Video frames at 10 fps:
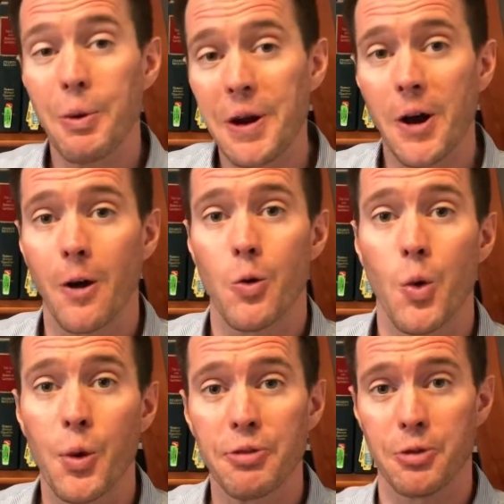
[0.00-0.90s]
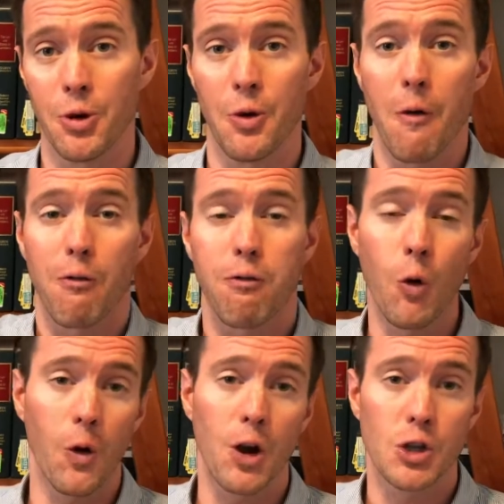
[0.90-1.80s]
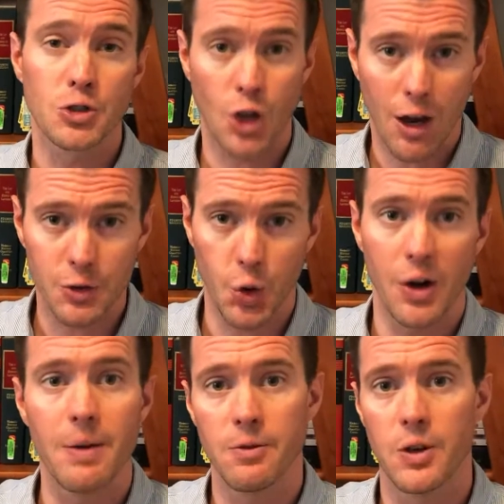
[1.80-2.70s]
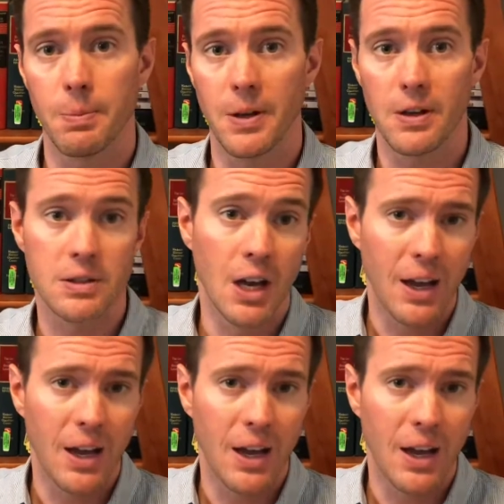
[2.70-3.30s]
we go. We went through 4 software MVPs